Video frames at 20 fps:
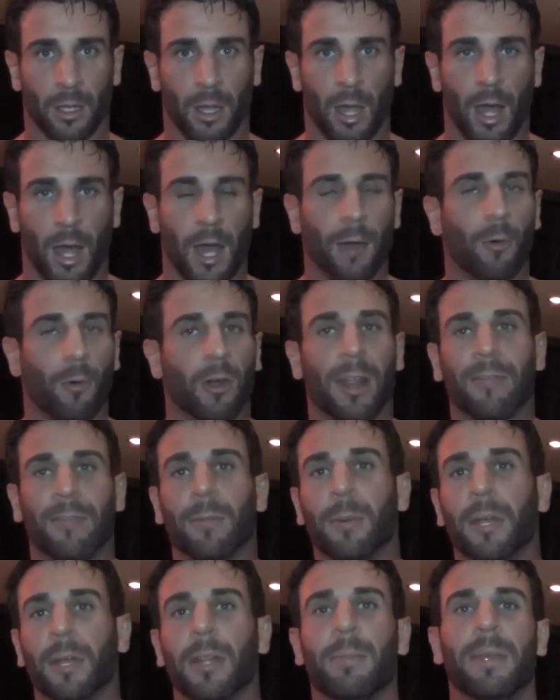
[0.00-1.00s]
I want
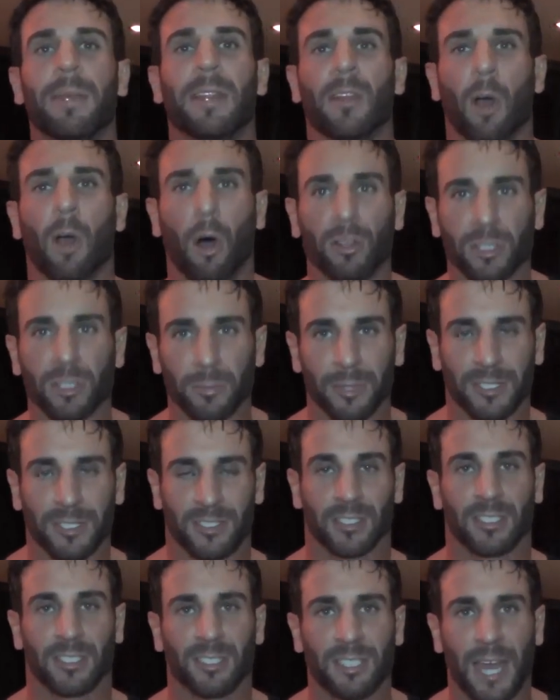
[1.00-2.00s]
everybody to be the ultimate
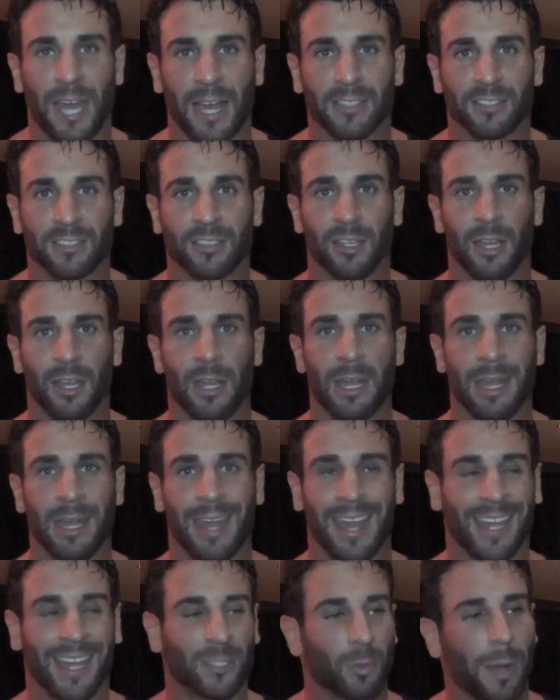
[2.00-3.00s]
success
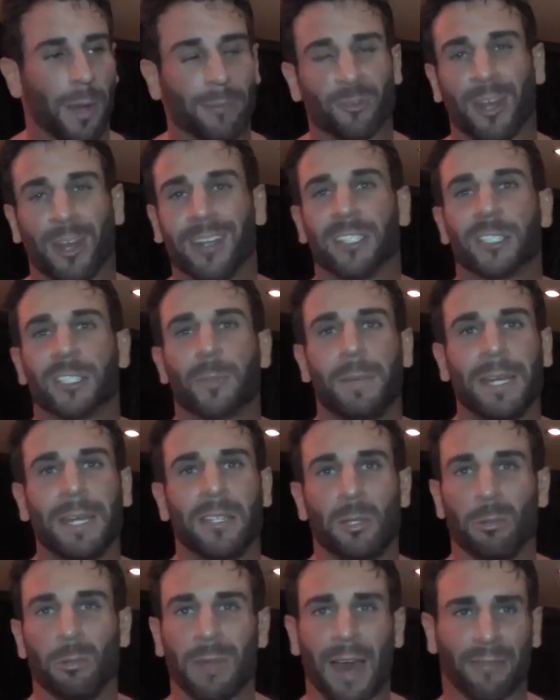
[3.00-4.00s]
that's why I'm trying to speak
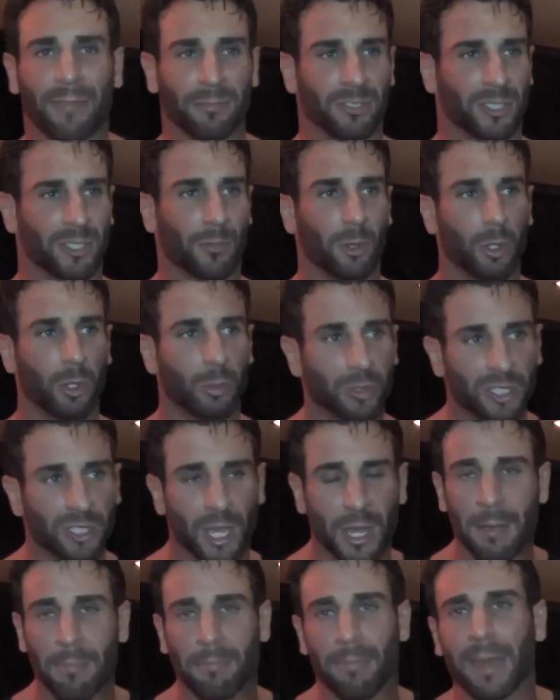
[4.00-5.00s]
to you, not from someone
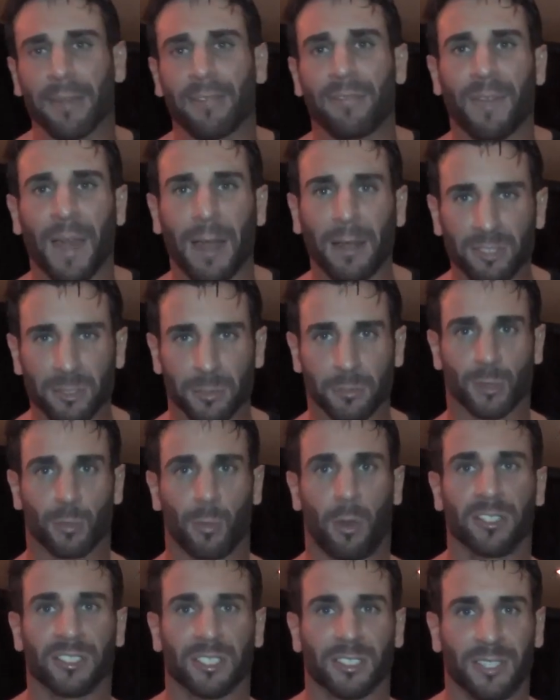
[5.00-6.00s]
who's may have found some
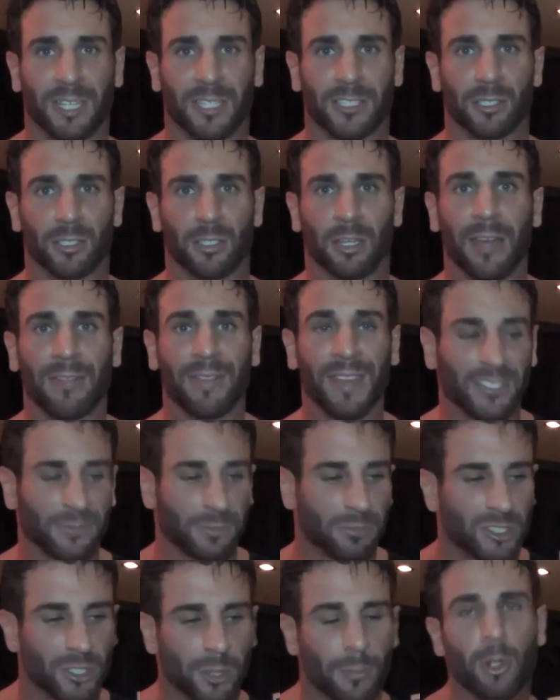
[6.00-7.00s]
small success in their life. It's from
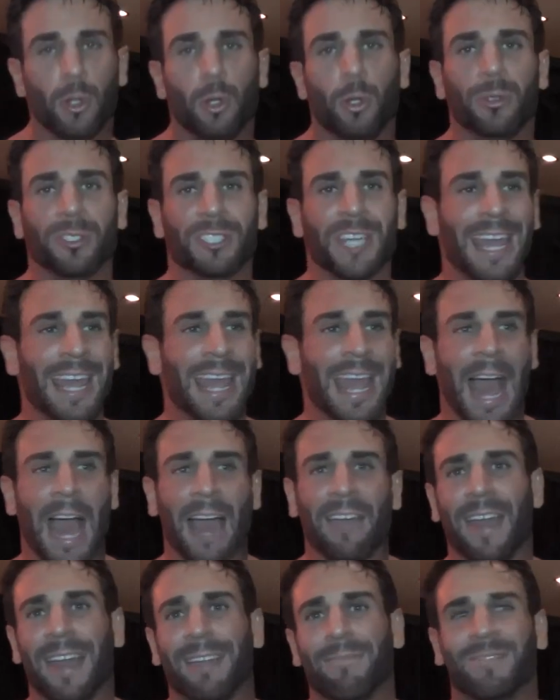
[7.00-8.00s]
someone who's
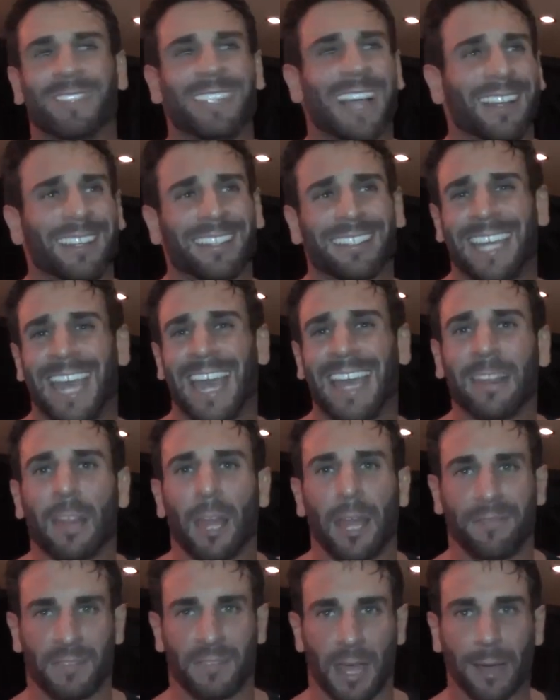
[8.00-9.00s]
I've had ten
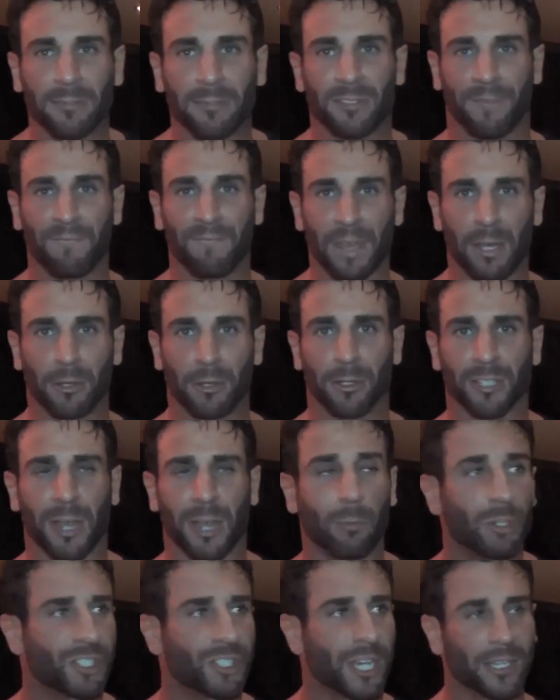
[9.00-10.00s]
lifetimes of failures. I
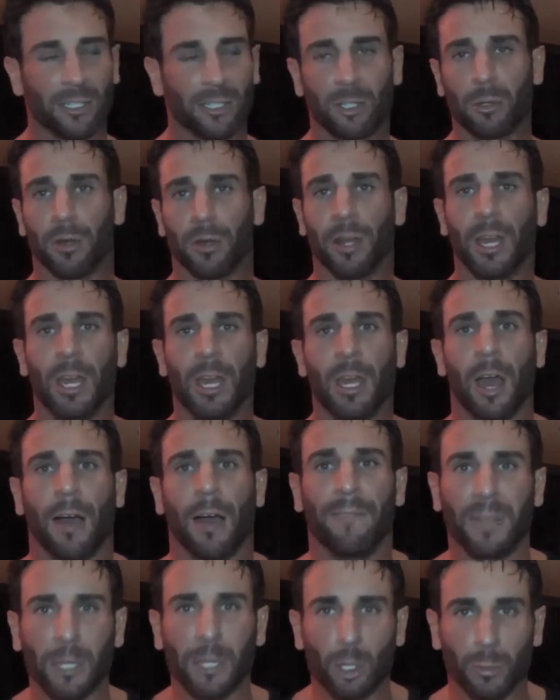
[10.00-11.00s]
wish I could do a, a
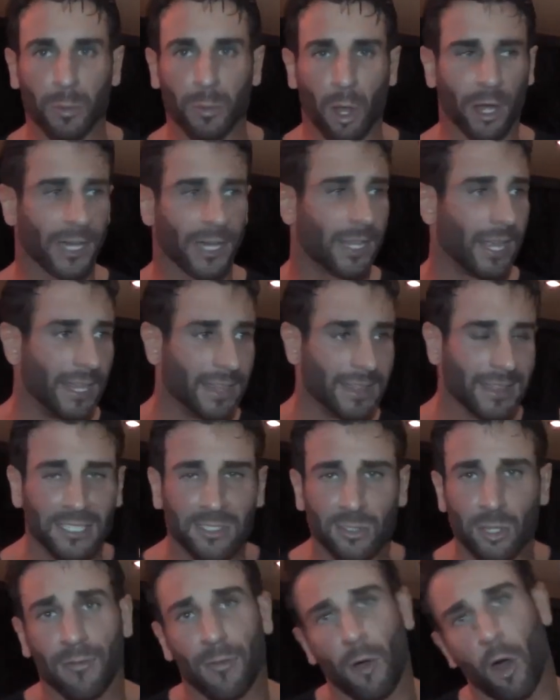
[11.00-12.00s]
video blog and, and list
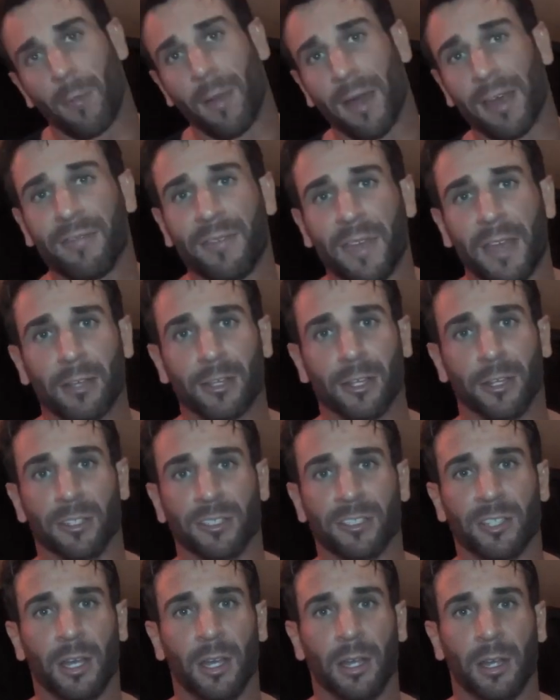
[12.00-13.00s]
off all my
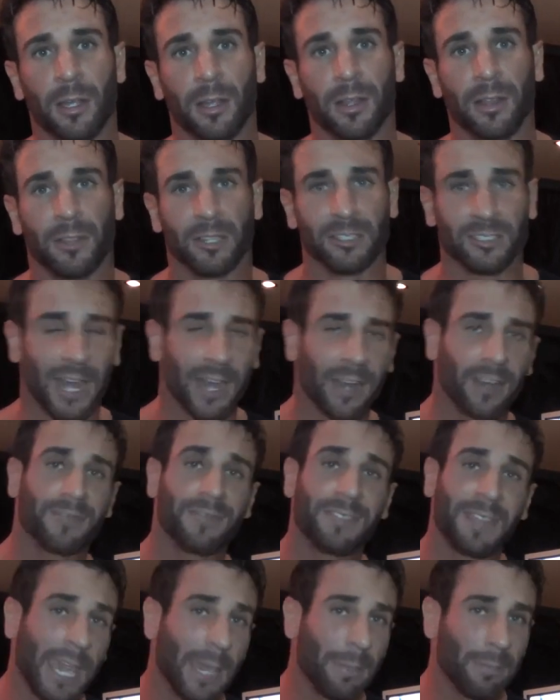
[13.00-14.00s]
failures. There's not enough
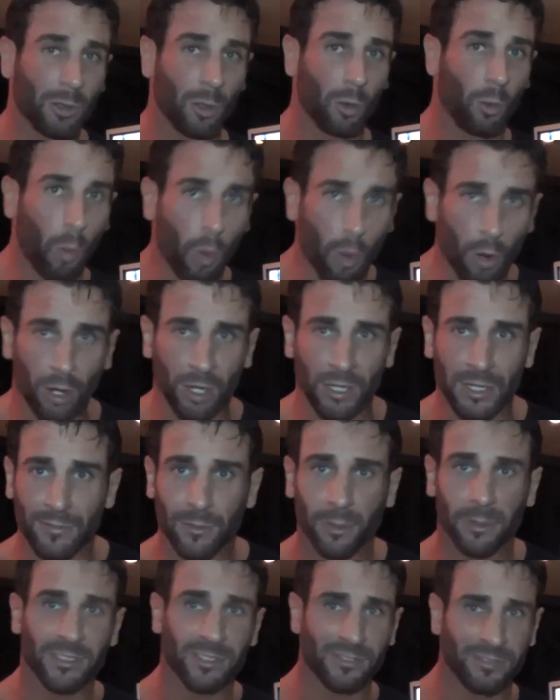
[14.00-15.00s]
tape in the world, even
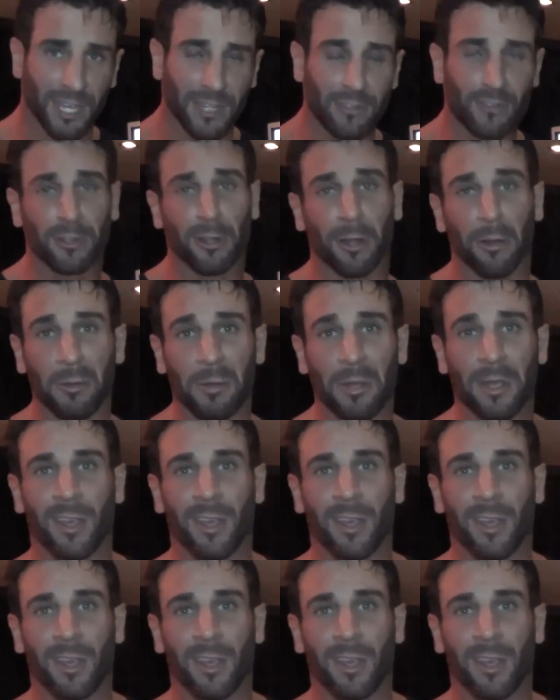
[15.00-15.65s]
though it's digital,